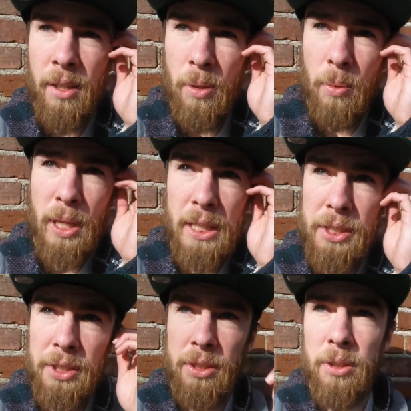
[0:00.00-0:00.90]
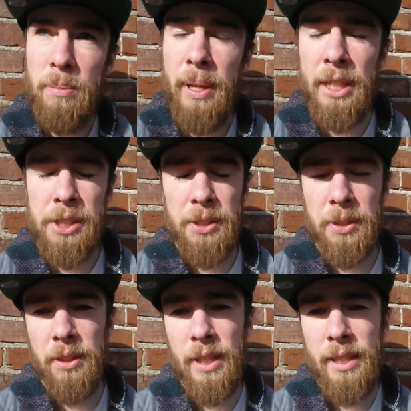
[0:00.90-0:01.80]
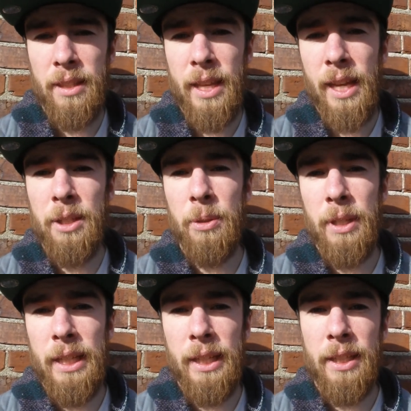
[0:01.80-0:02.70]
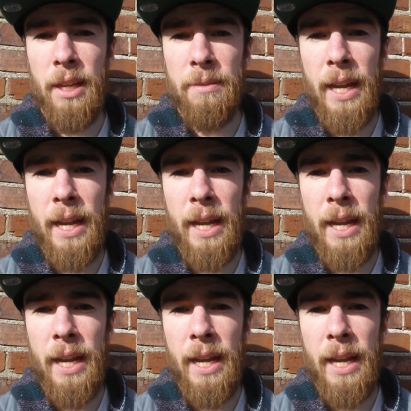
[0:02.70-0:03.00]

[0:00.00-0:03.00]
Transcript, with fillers: was to make sure yet that you are eating enough